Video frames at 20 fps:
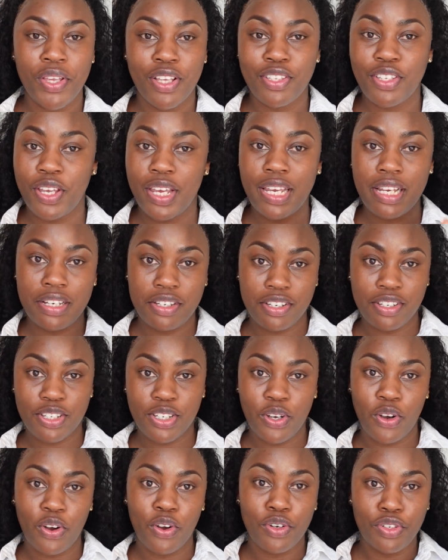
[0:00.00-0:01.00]
So you can just
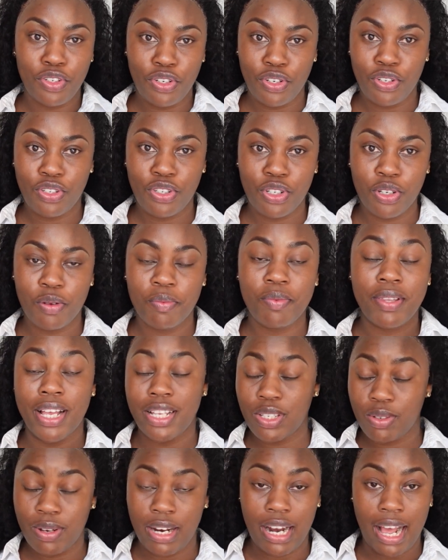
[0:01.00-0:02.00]
go on YouTube.
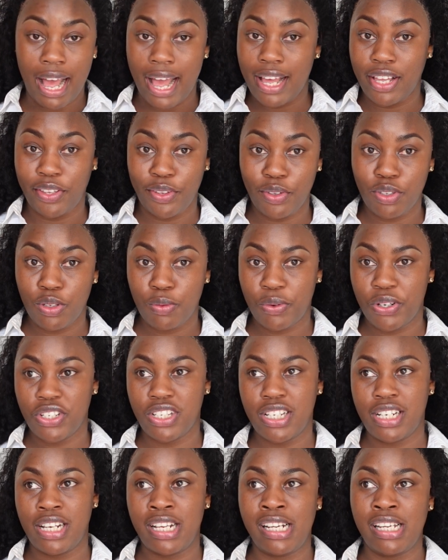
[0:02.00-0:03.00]
That's what I use
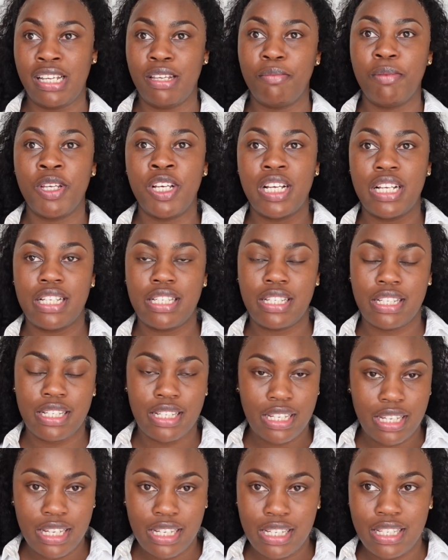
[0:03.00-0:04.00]
personally because
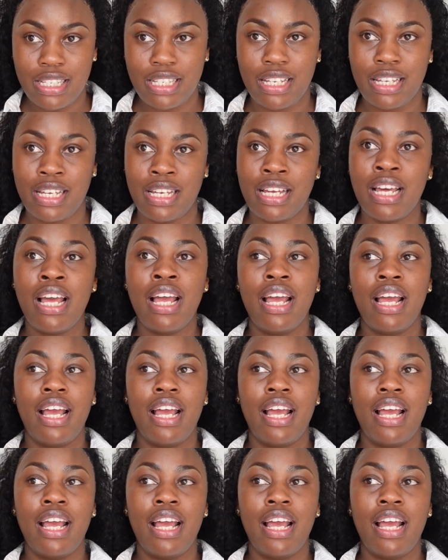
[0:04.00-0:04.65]
it's easy.